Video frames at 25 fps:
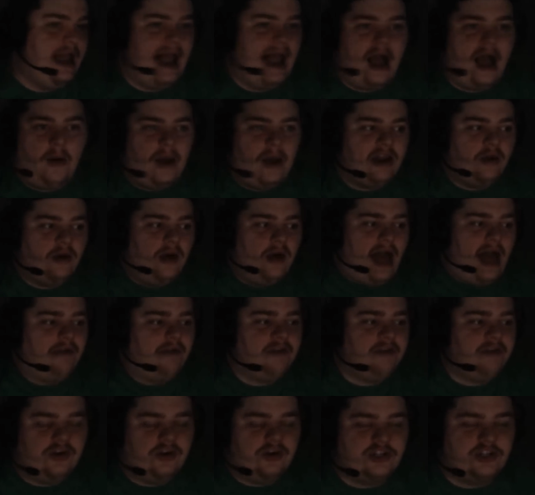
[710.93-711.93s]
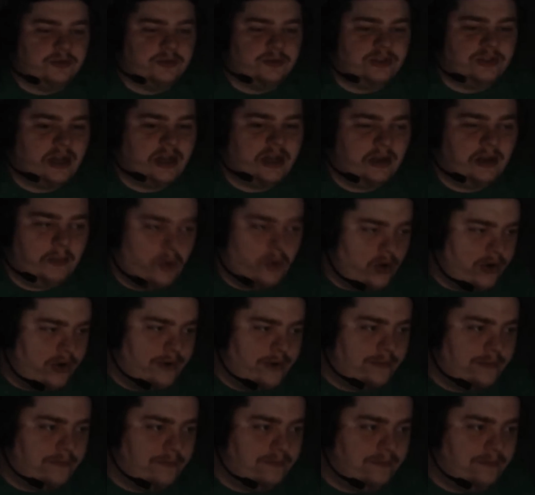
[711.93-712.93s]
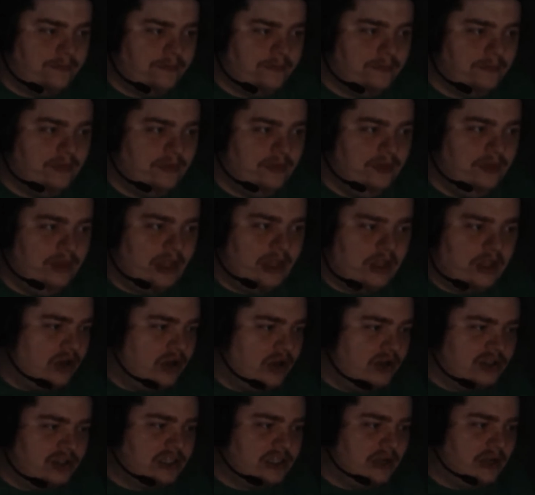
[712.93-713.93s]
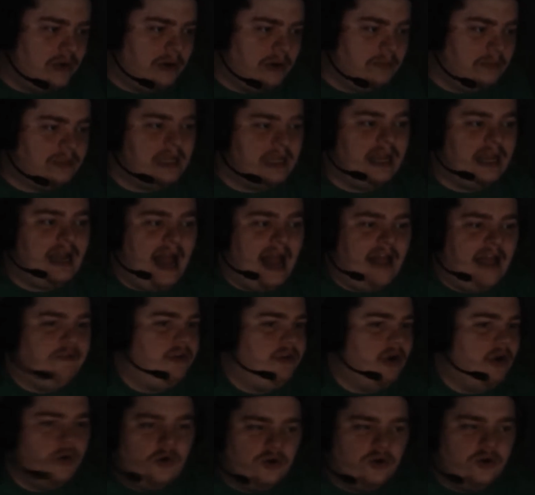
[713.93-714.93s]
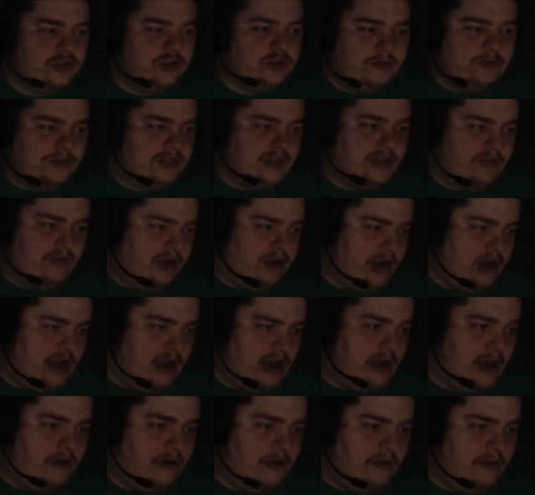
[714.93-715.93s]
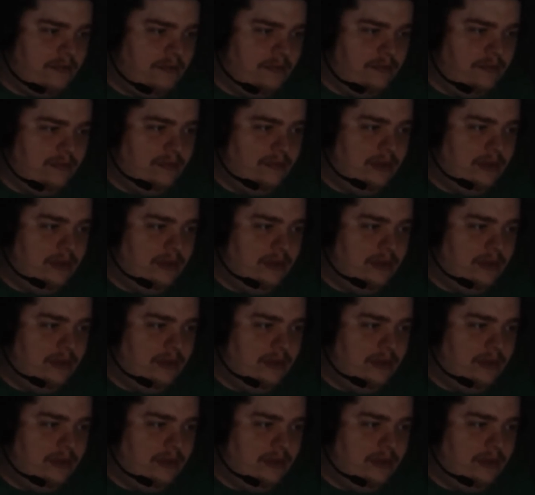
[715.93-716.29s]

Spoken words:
And now I don't have Christmas anymore. Like, you understand what I'm saying? I have no Christmas every day now.